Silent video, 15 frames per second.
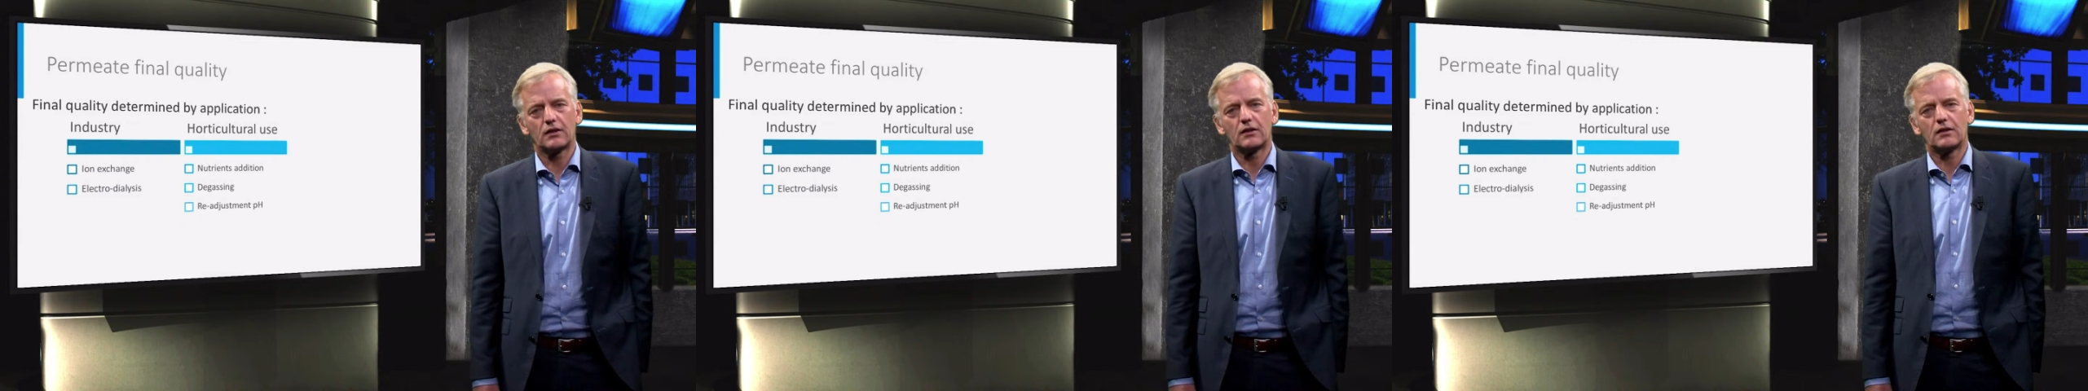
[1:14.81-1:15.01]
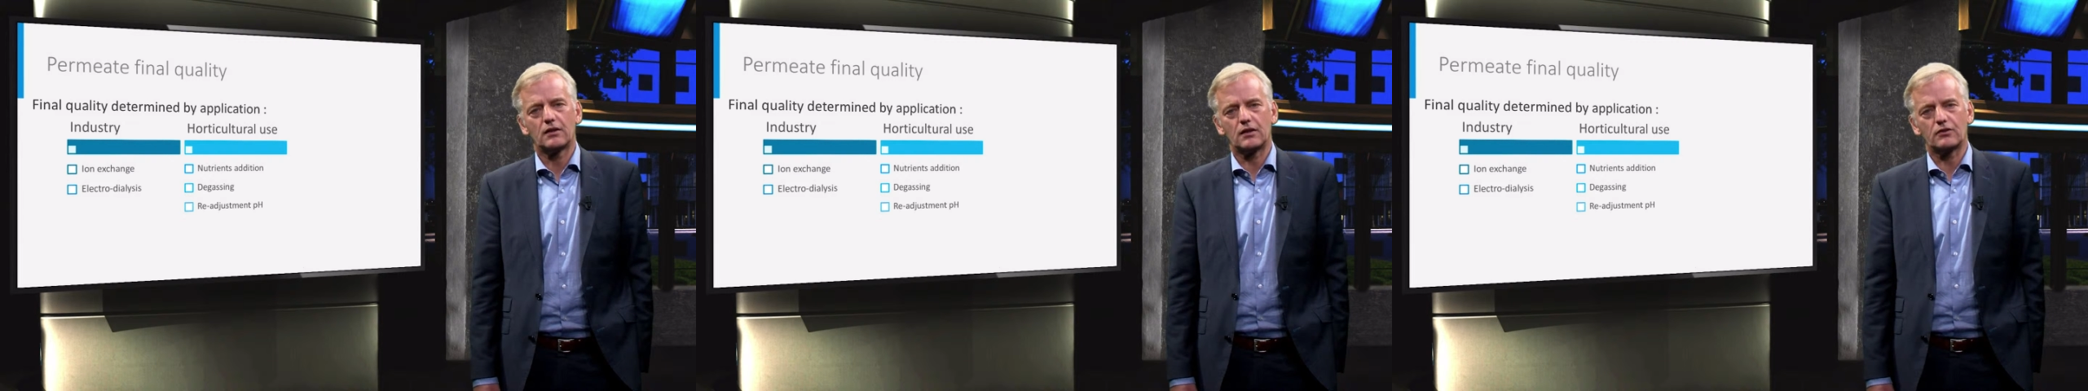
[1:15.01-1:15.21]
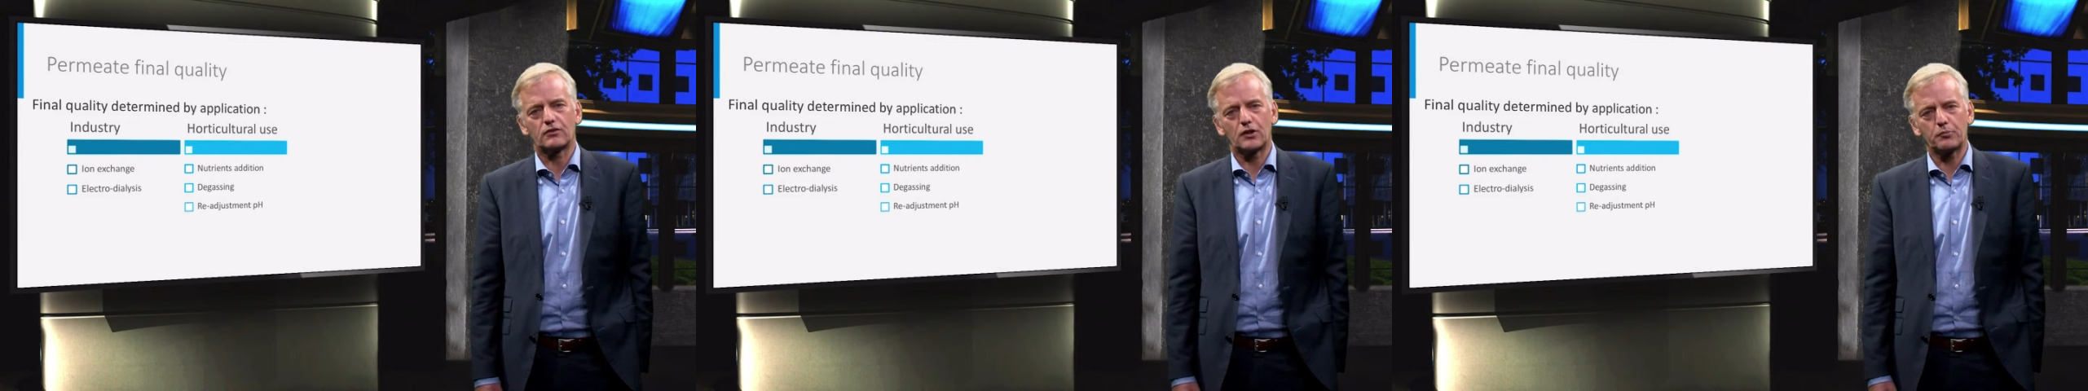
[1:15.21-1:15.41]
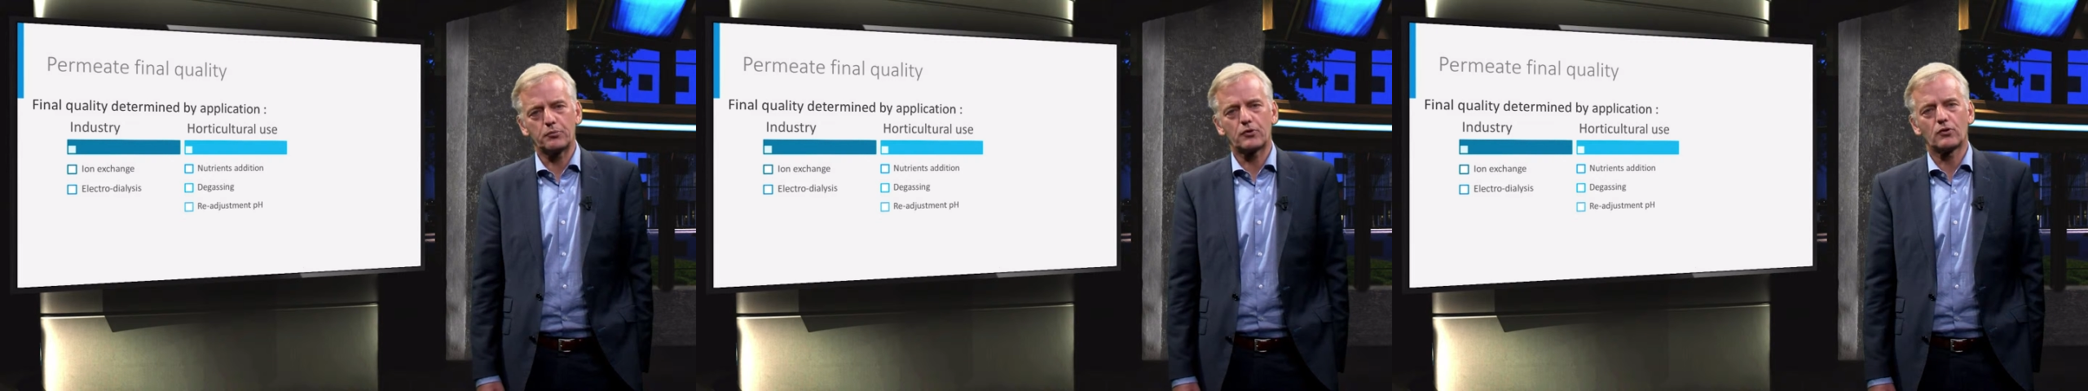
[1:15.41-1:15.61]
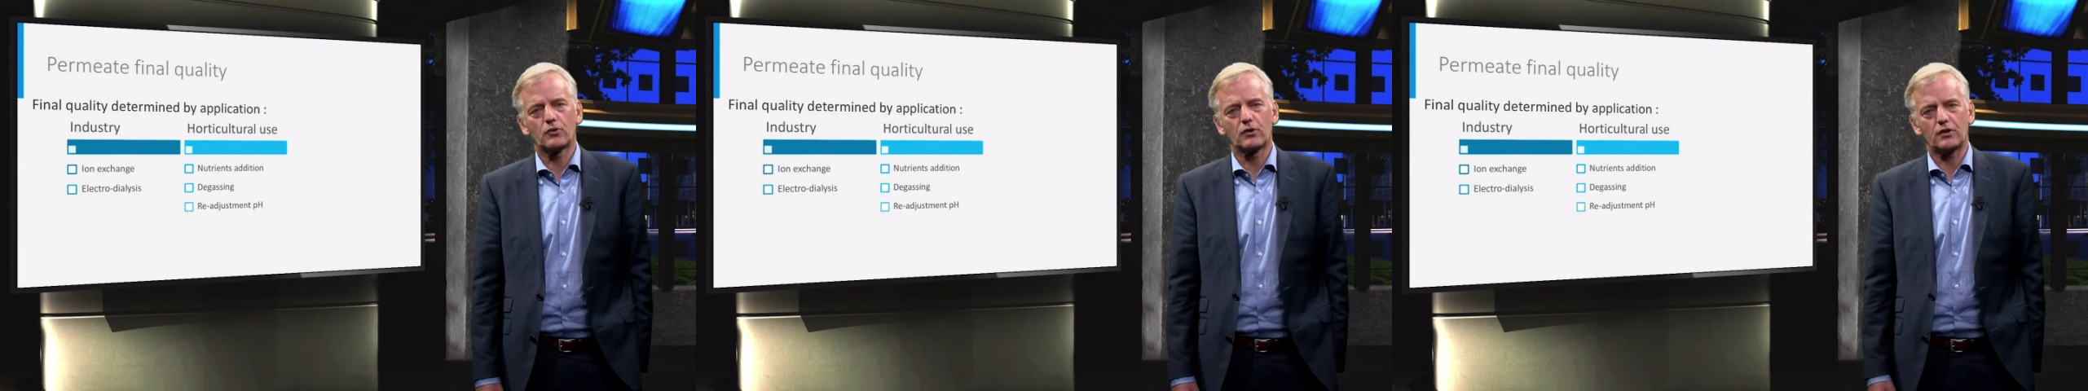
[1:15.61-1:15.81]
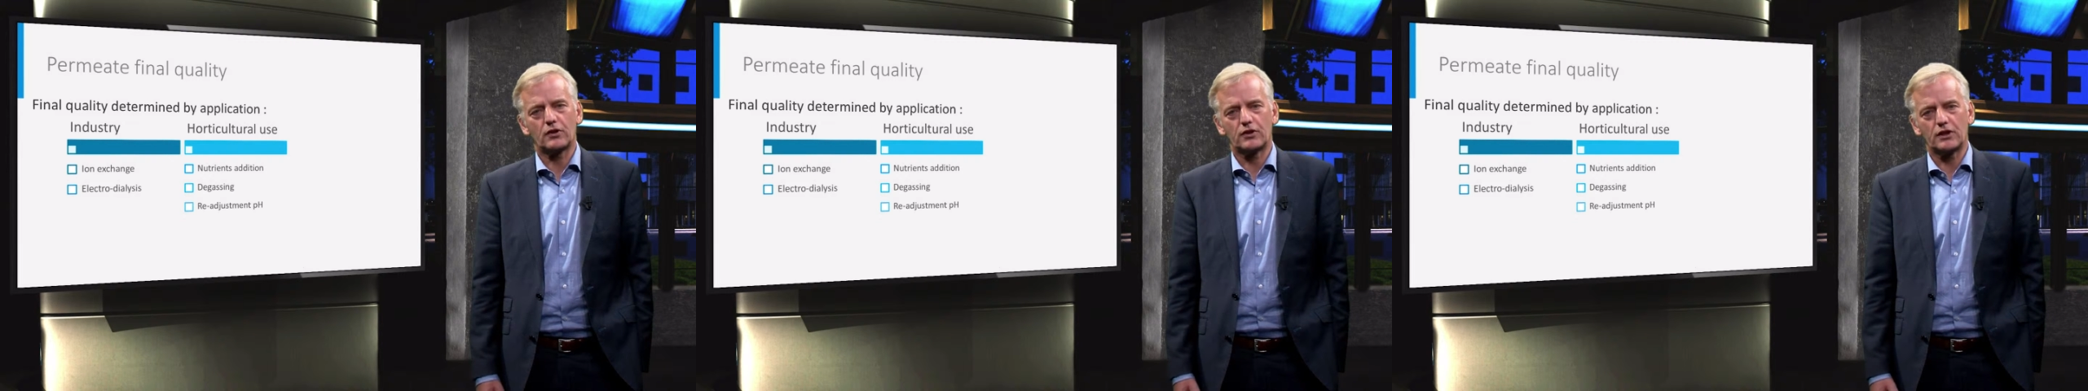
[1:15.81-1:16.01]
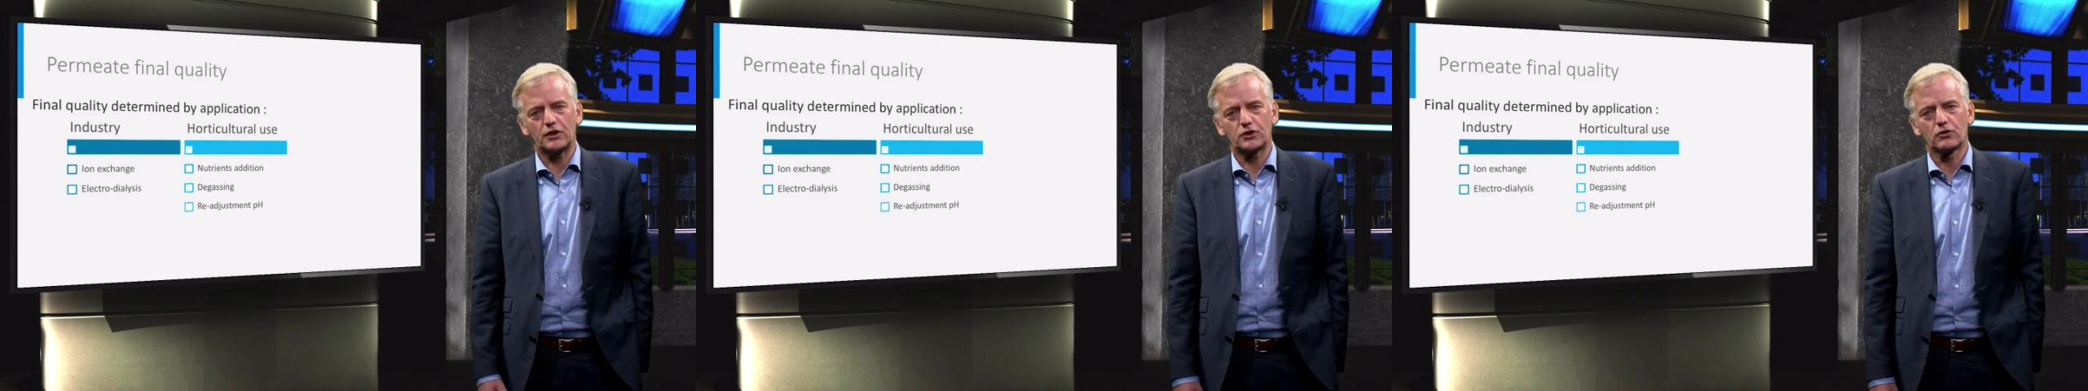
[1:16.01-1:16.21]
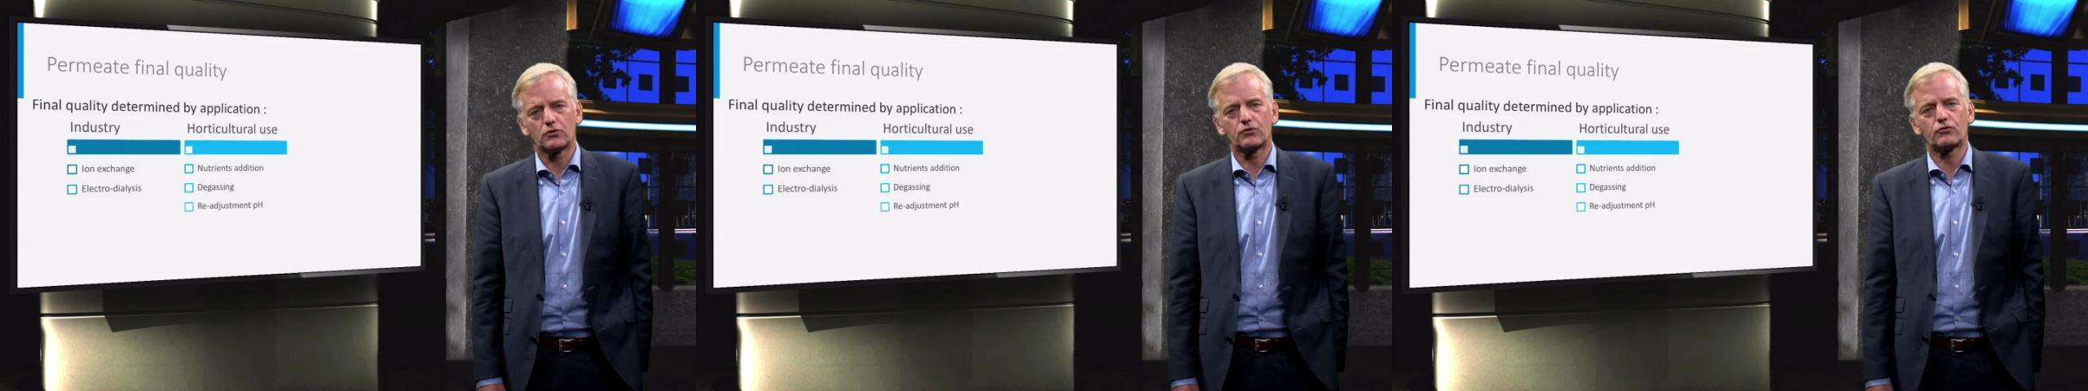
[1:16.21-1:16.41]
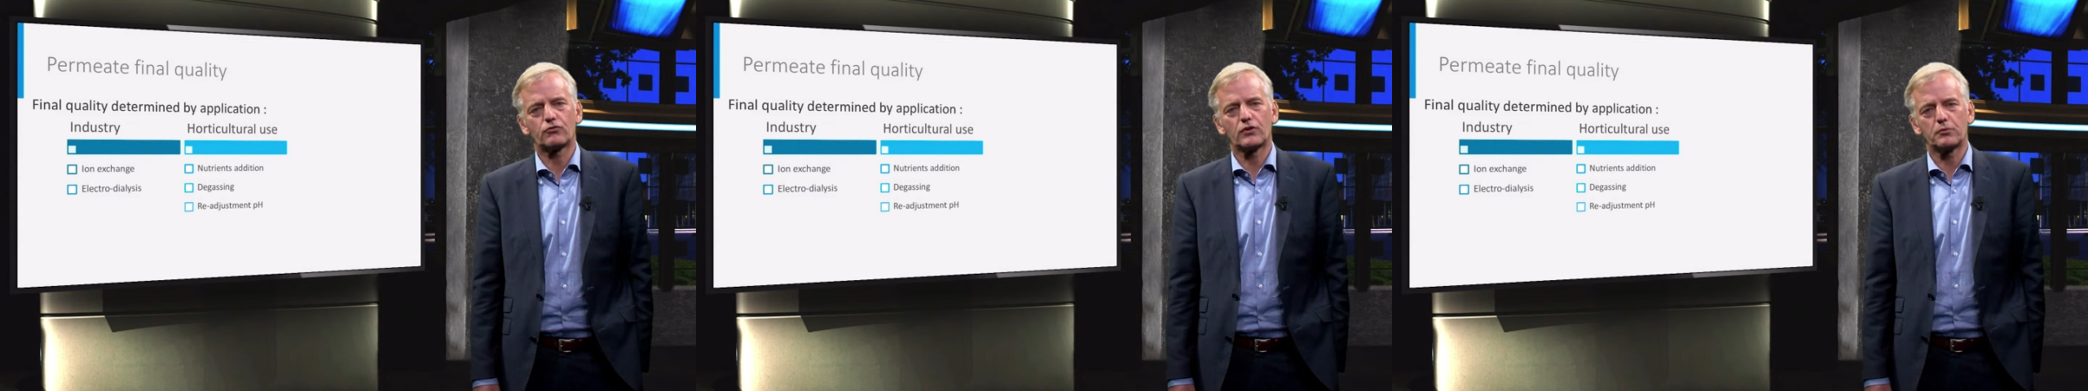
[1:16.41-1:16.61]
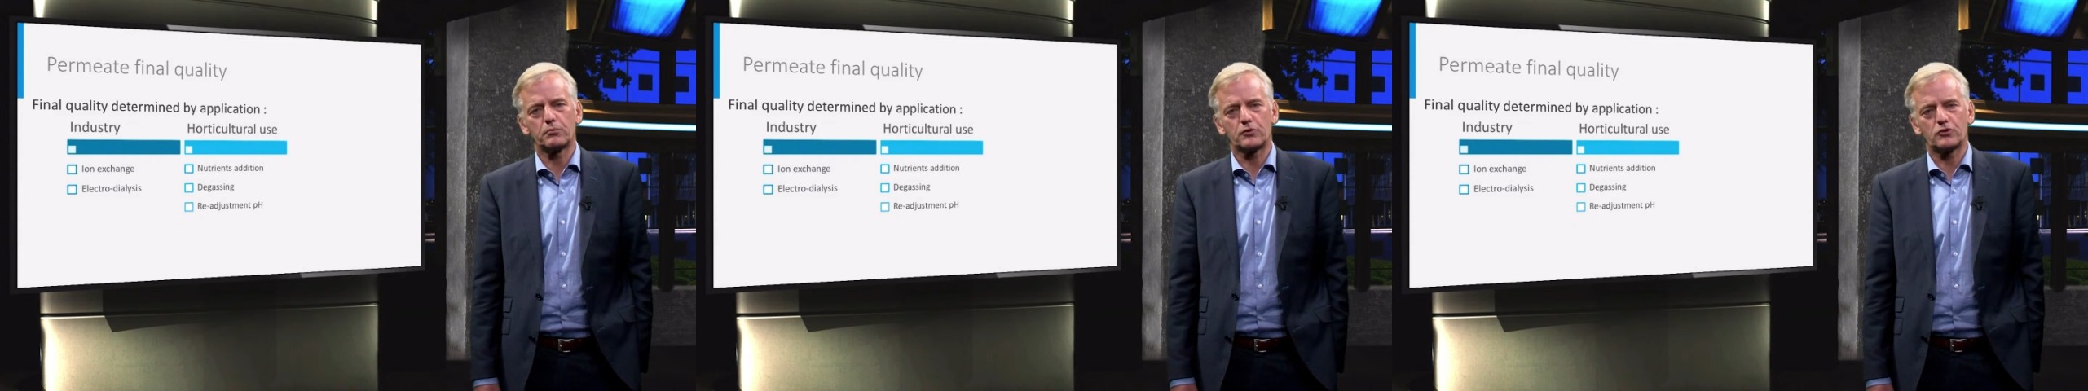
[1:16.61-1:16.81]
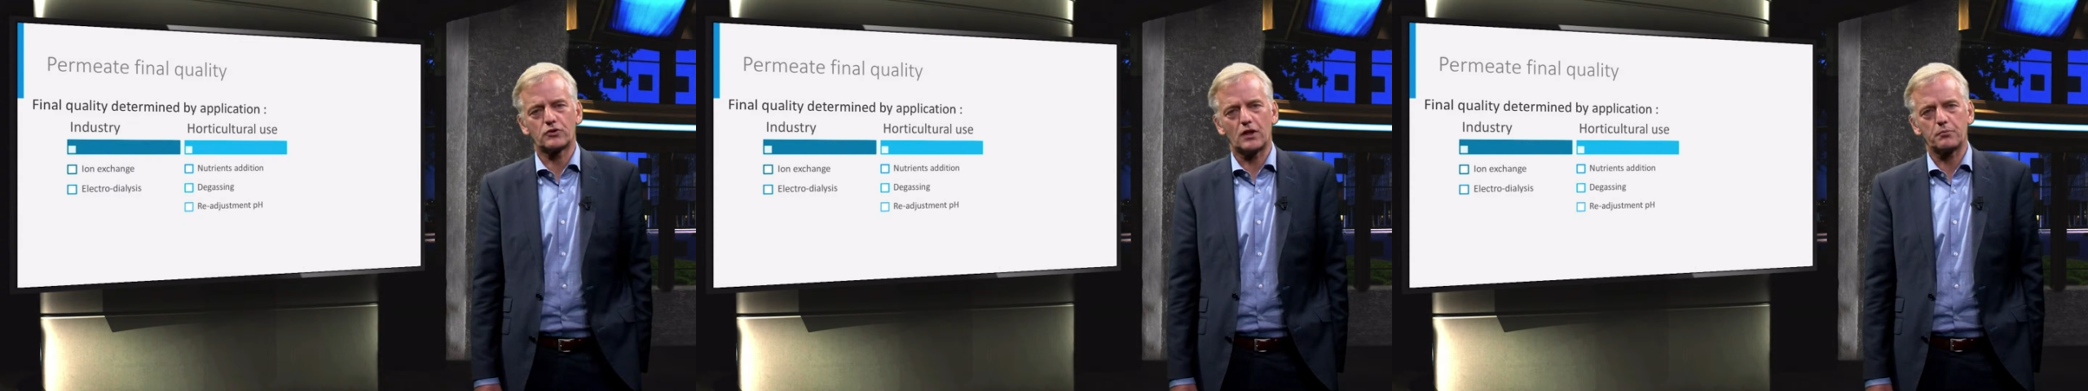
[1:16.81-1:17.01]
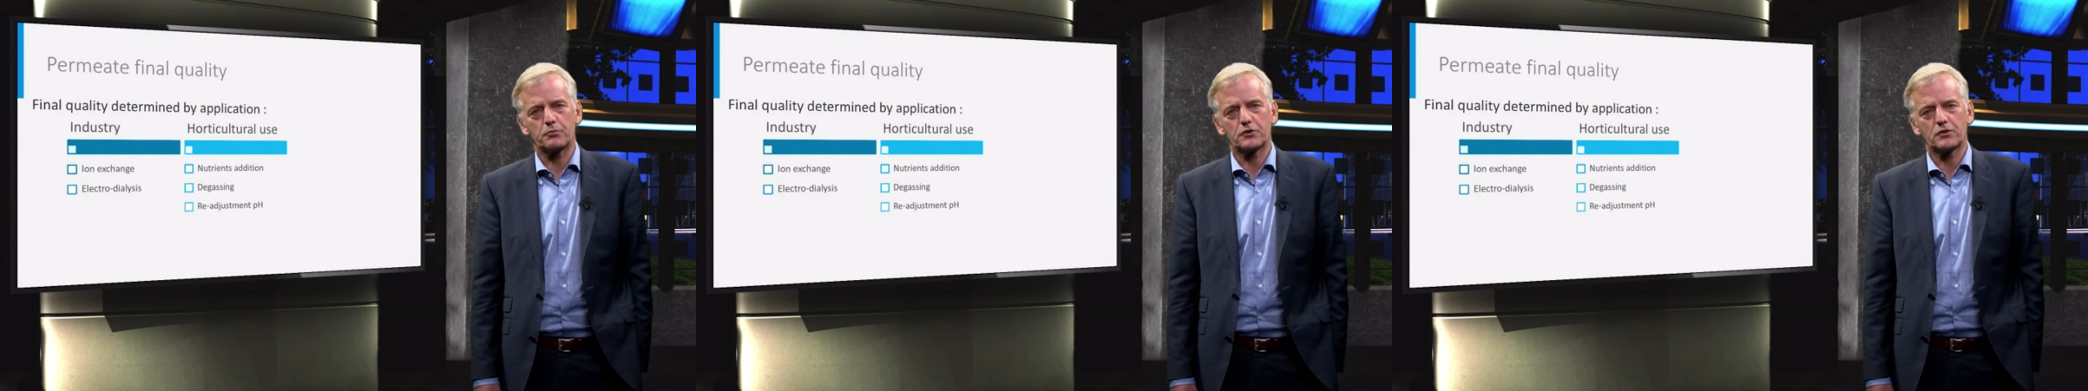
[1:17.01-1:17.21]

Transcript: are typical additional treatment steps.